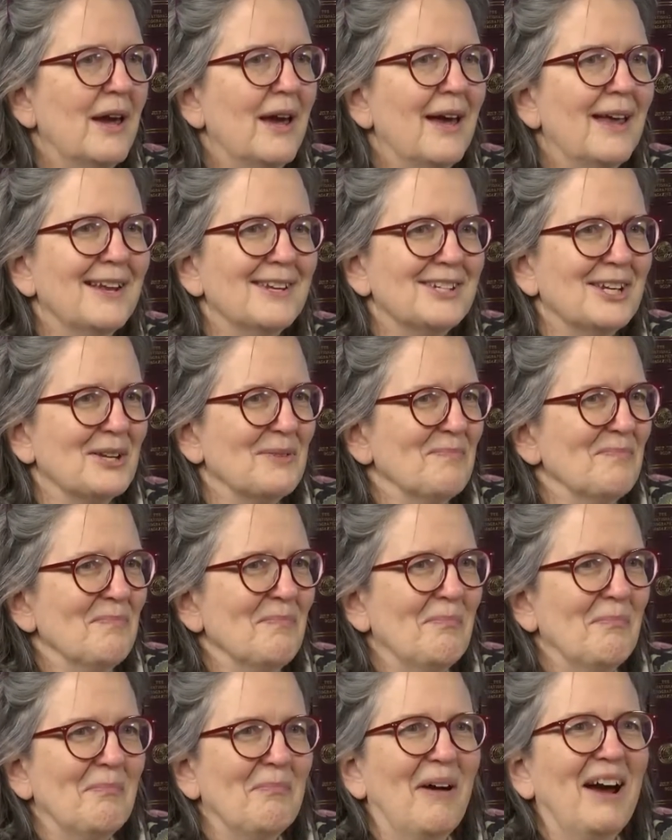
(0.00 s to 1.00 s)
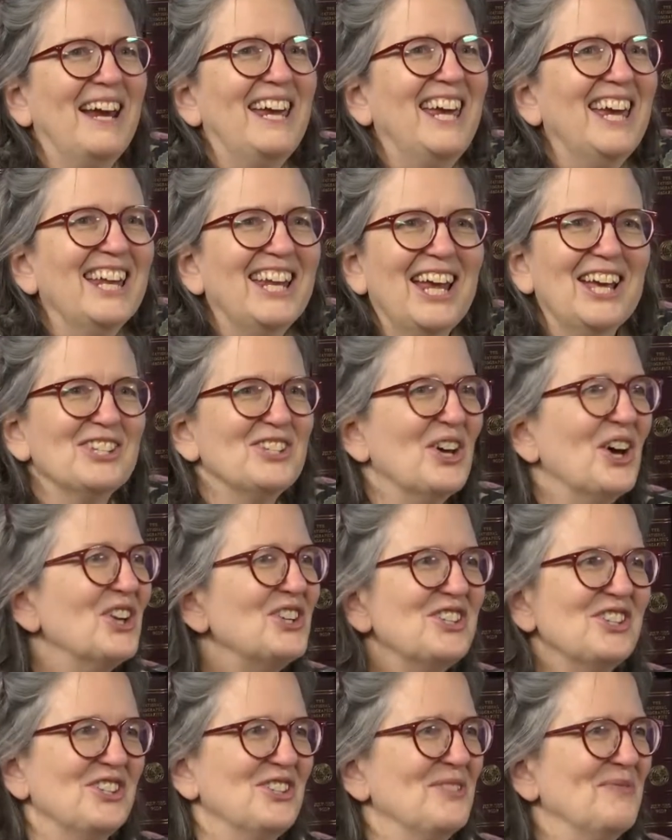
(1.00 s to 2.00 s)
And it's like, my kid has
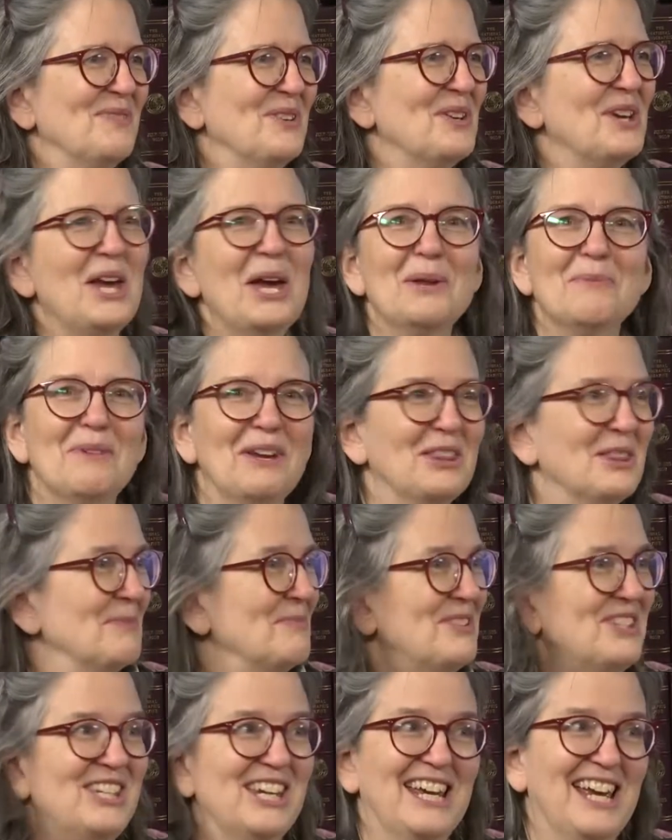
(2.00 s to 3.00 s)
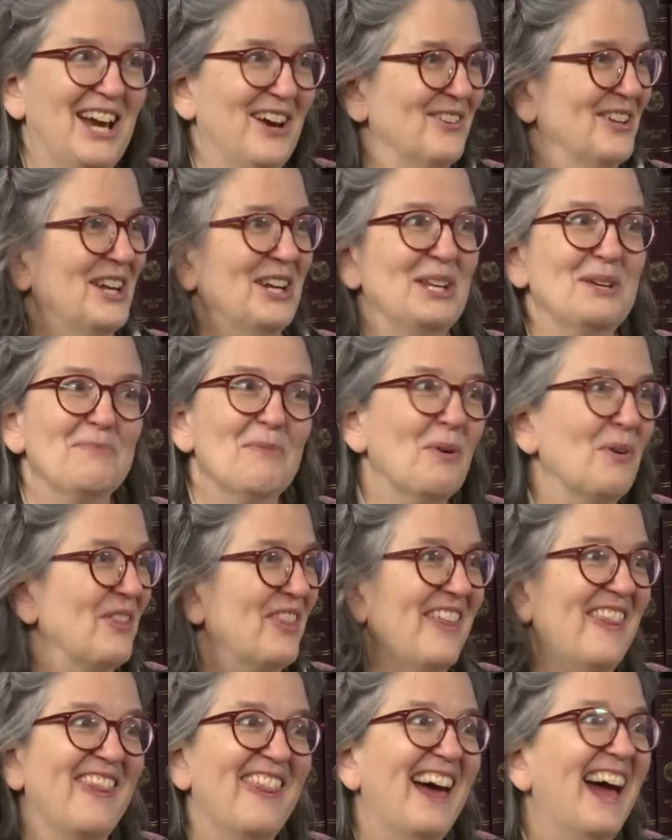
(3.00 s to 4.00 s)
autism. You can't make them stick out any more
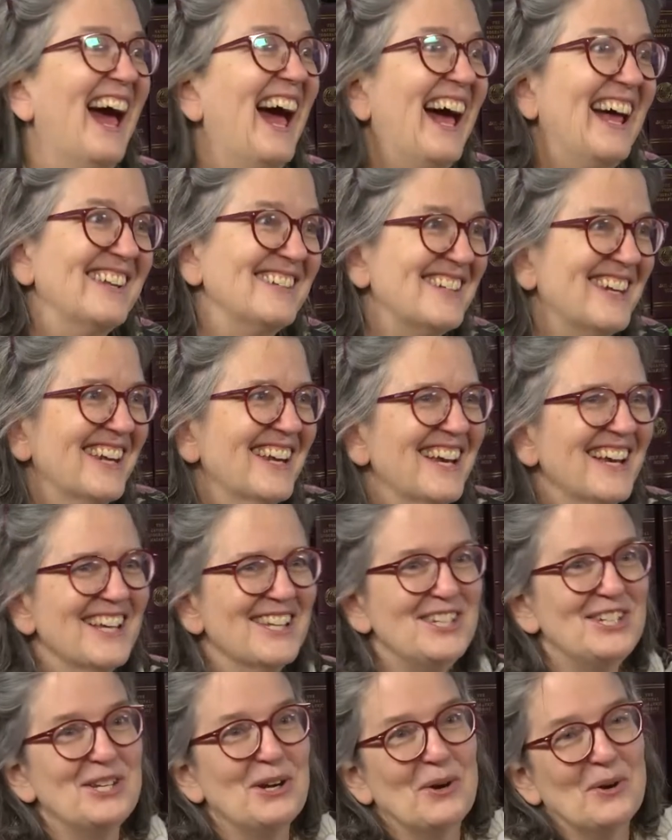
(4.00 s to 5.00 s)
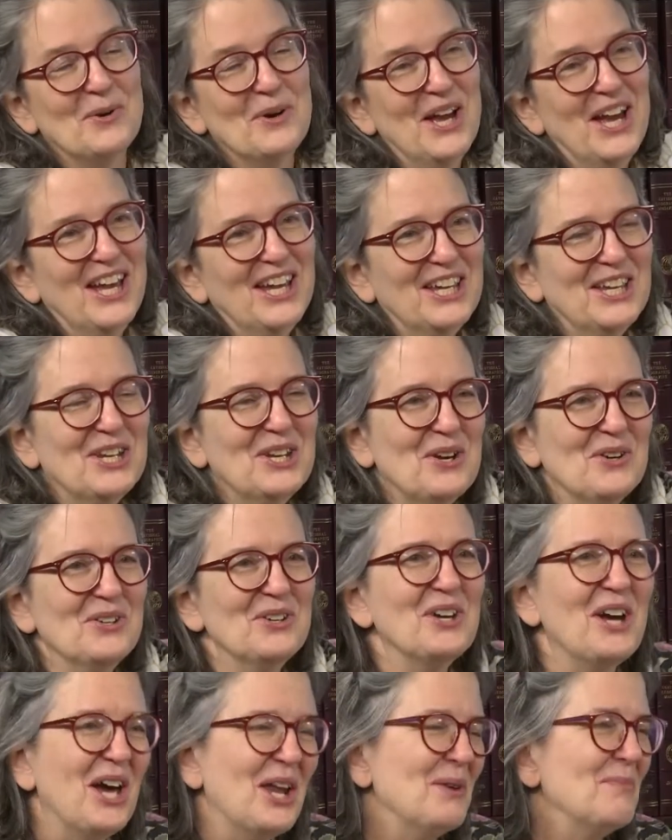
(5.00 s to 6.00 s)
than that. So,
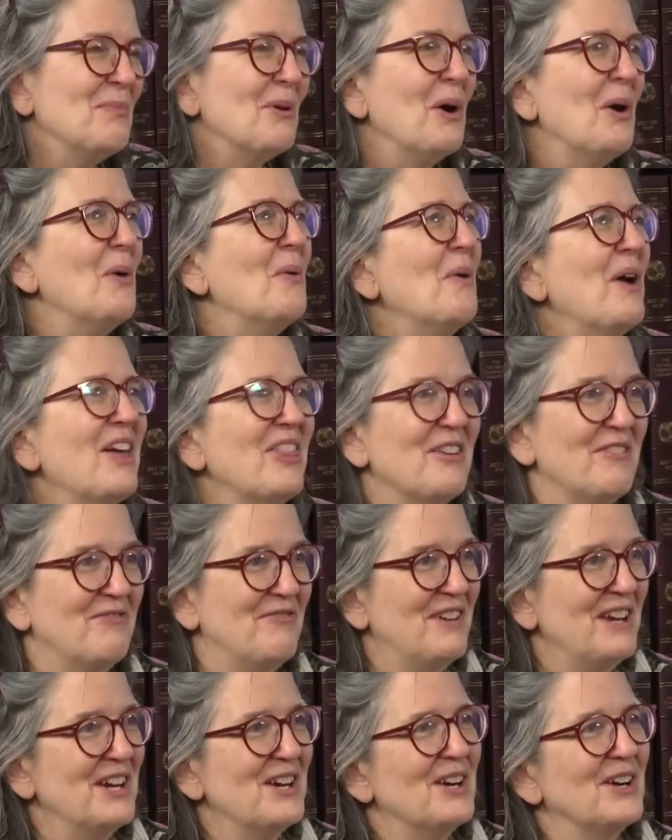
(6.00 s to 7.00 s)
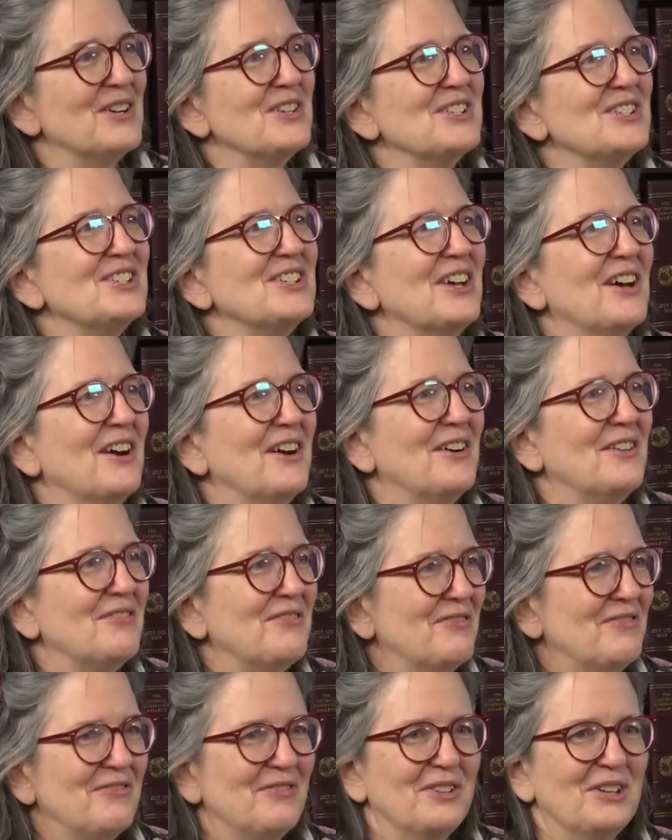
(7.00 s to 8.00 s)
you kind of blow away the fears
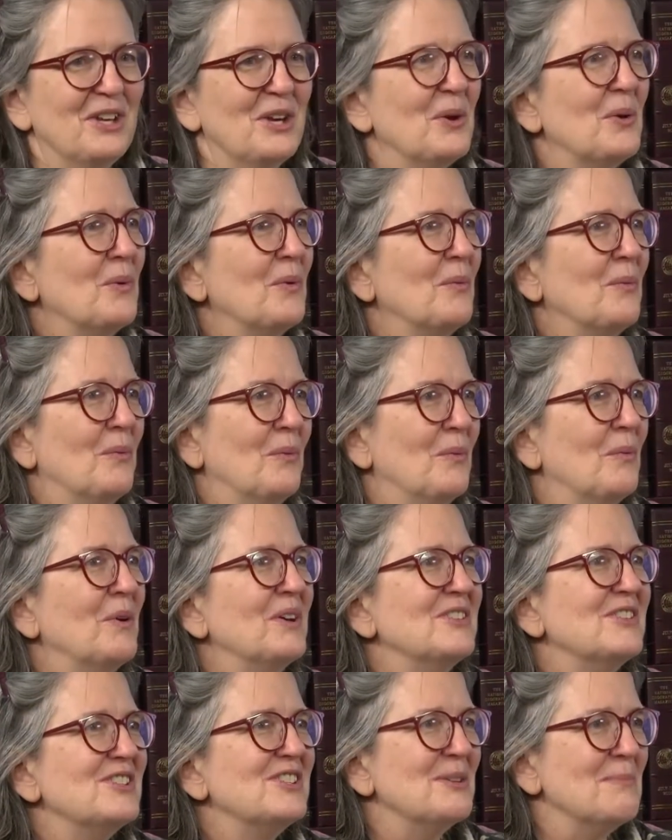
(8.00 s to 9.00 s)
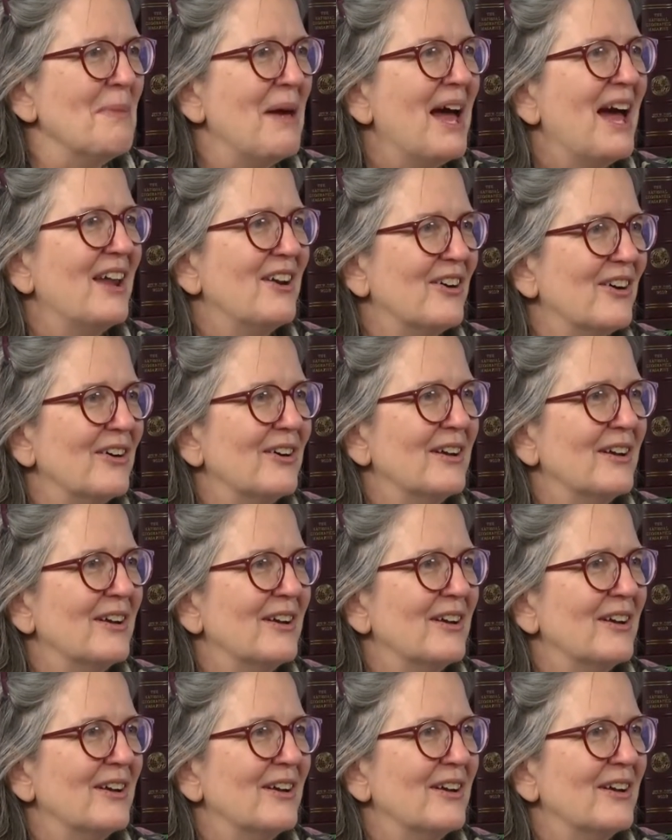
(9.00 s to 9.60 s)
of, what does it matter